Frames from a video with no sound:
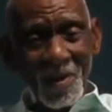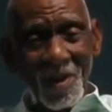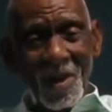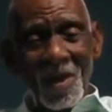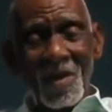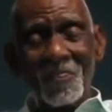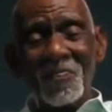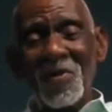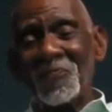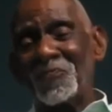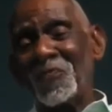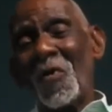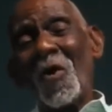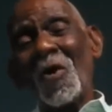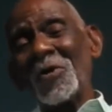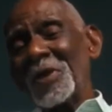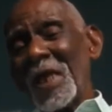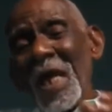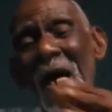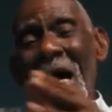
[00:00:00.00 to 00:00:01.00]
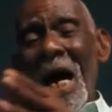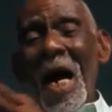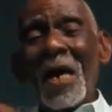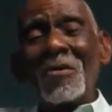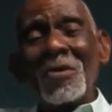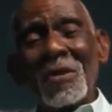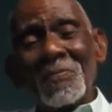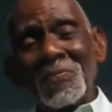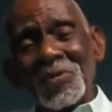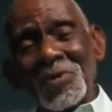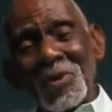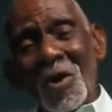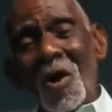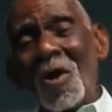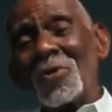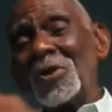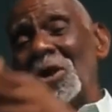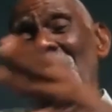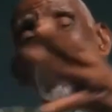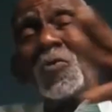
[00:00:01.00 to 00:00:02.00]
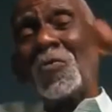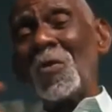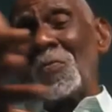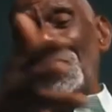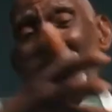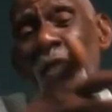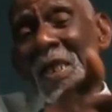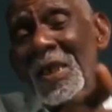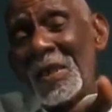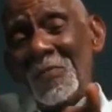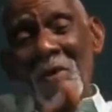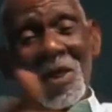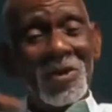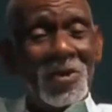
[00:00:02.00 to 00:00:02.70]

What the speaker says: before the Arabs or the Europeans went to